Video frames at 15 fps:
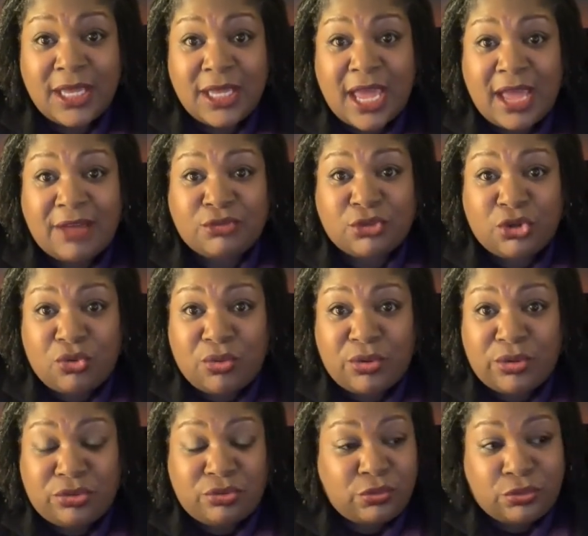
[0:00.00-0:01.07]
after
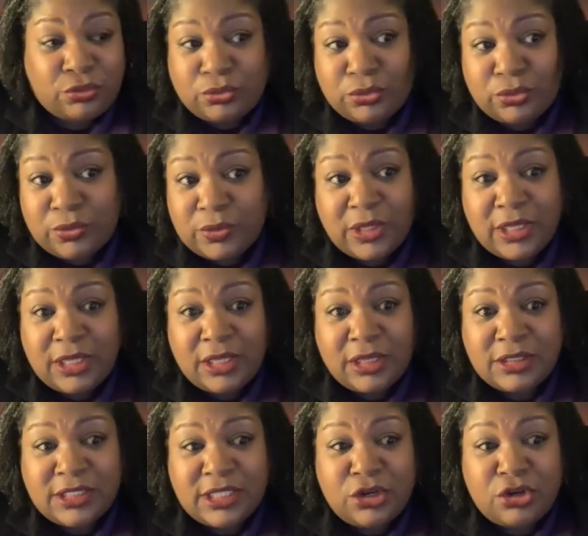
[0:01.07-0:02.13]
going through
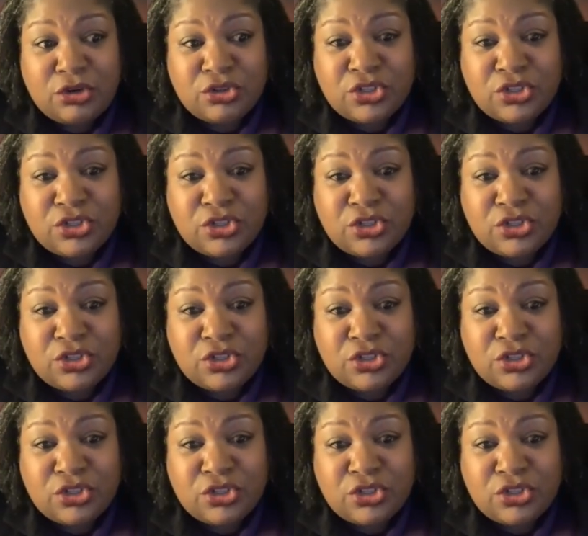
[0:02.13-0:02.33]
seeing their